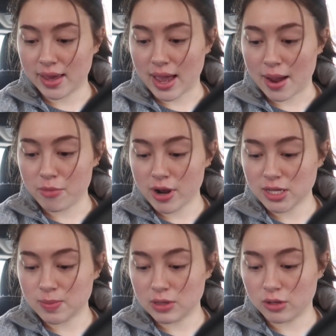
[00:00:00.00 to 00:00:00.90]
camera
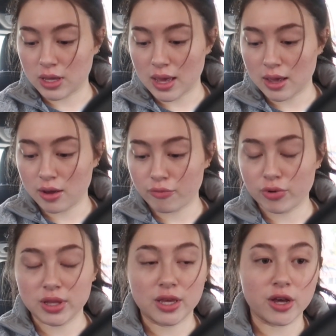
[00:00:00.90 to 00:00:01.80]
has been looking
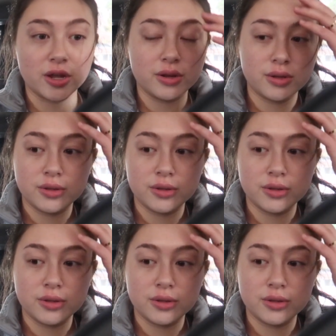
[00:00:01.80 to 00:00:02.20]
really good.